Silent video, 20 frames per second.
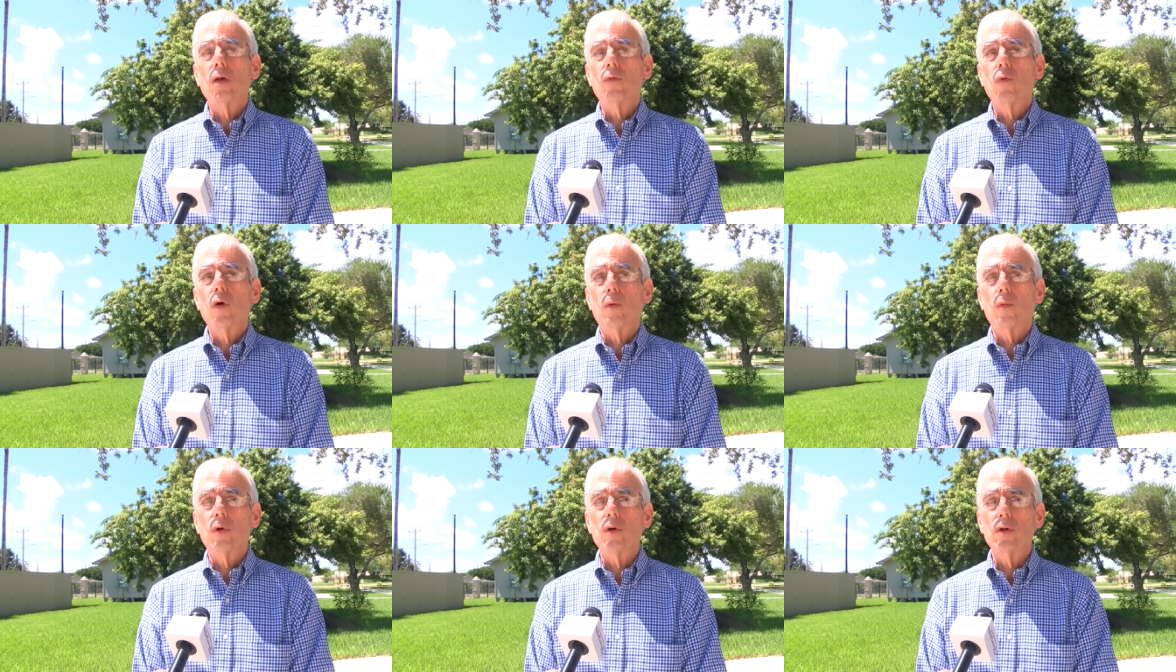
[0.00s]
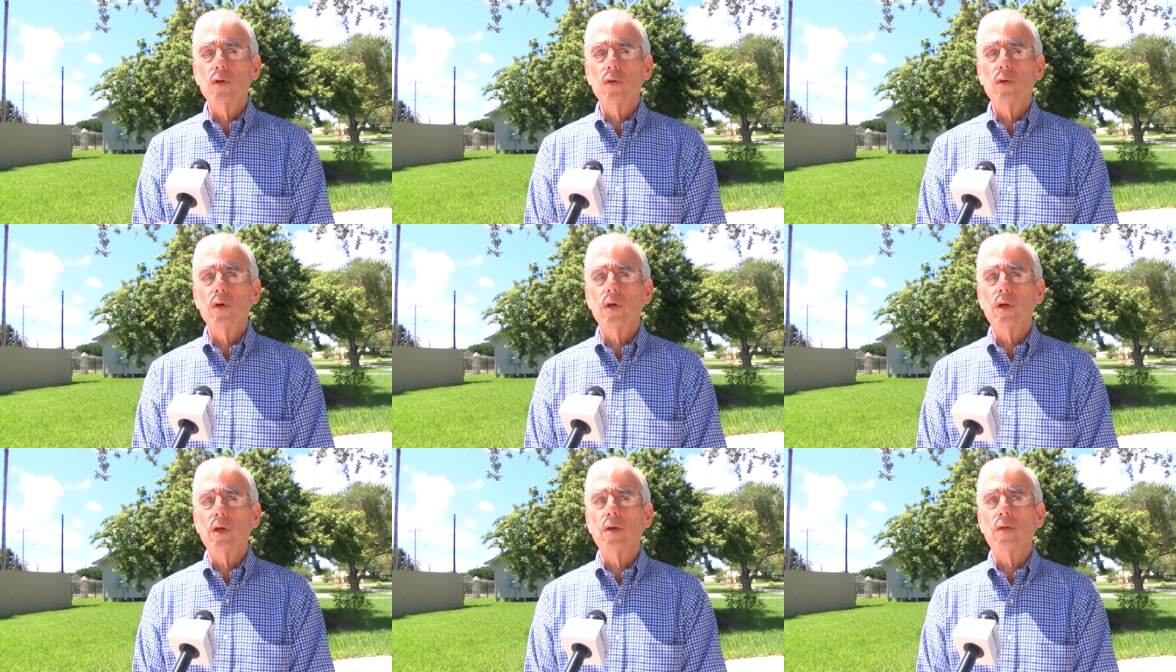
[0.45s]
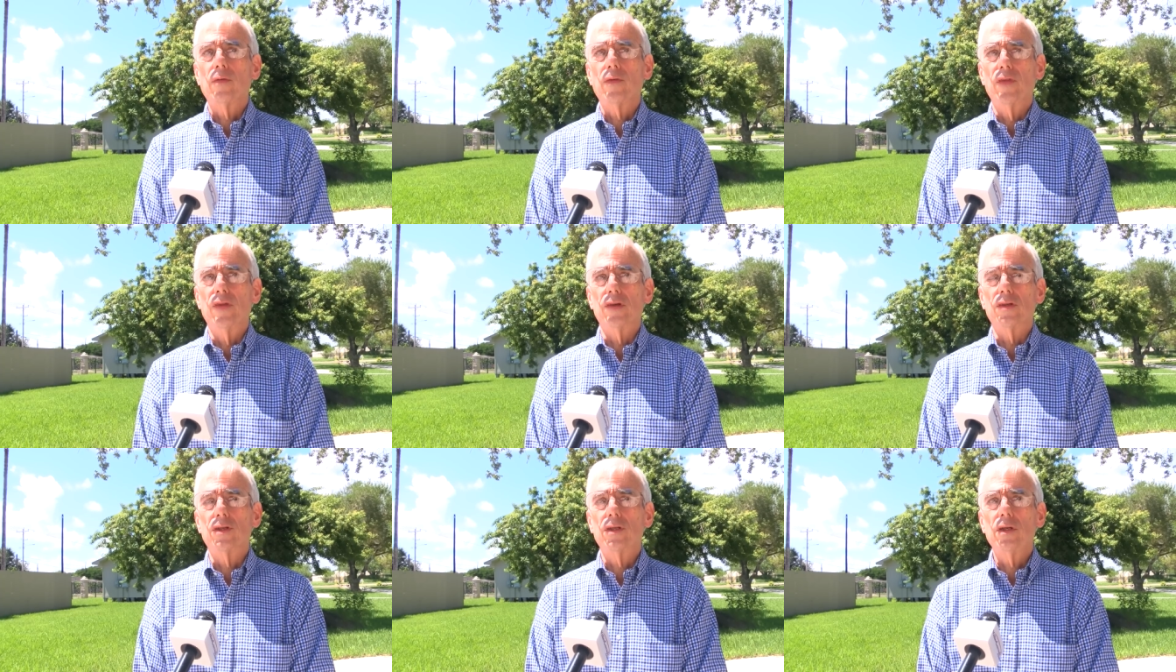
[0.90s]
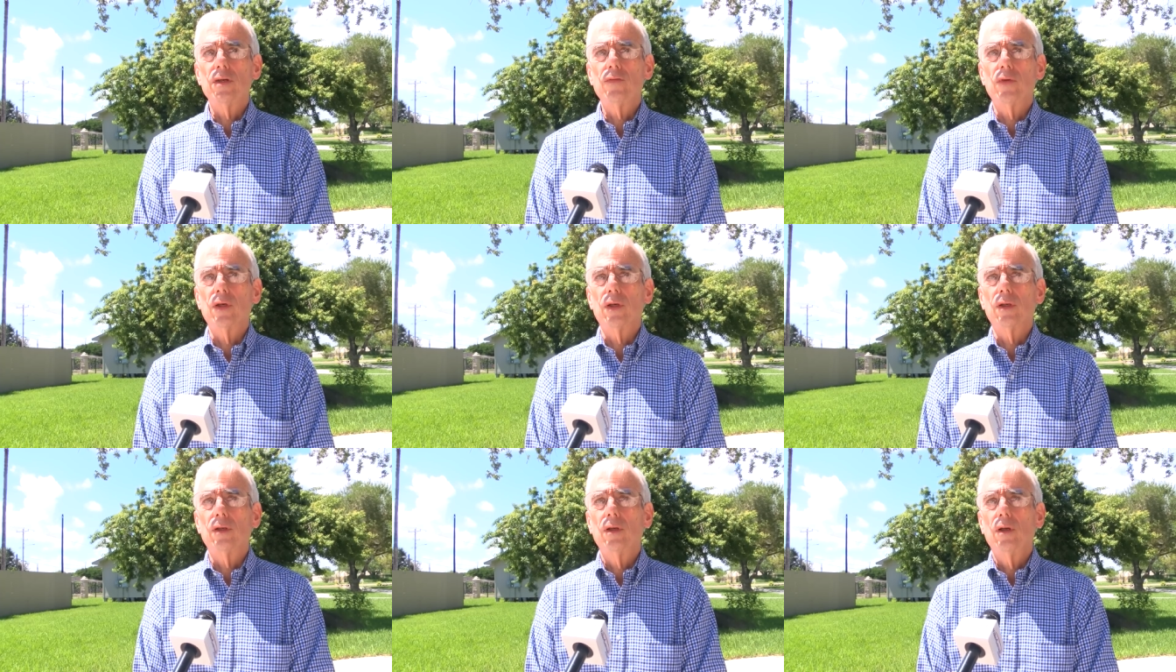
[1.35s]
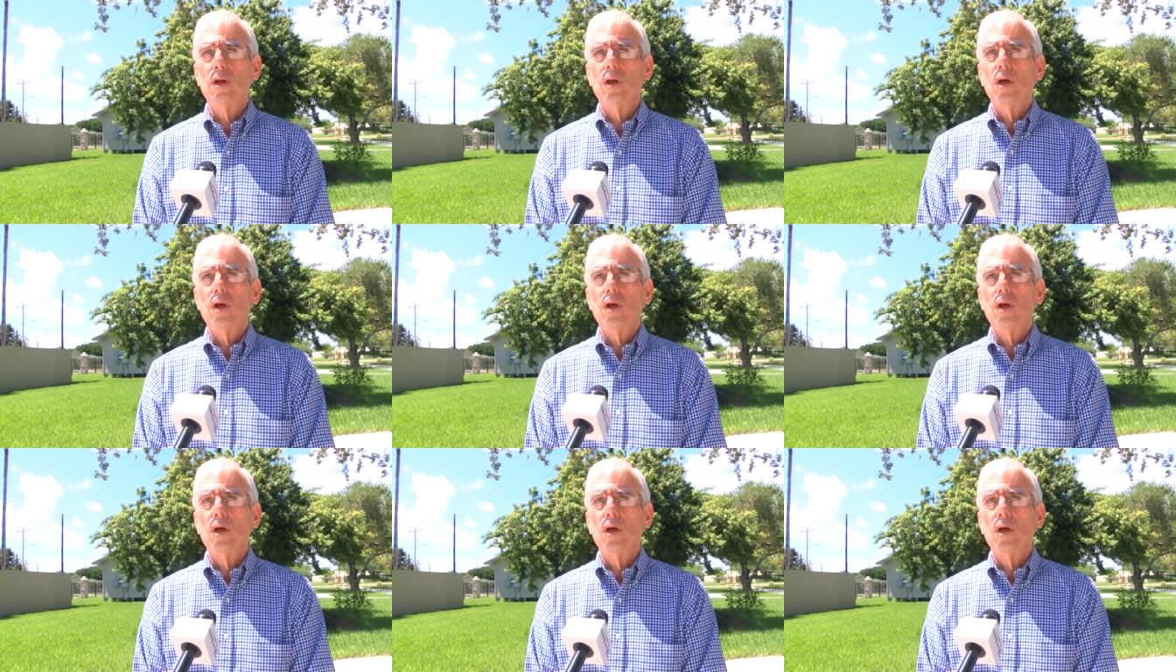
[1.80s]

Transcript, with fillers: of what we're doing this evening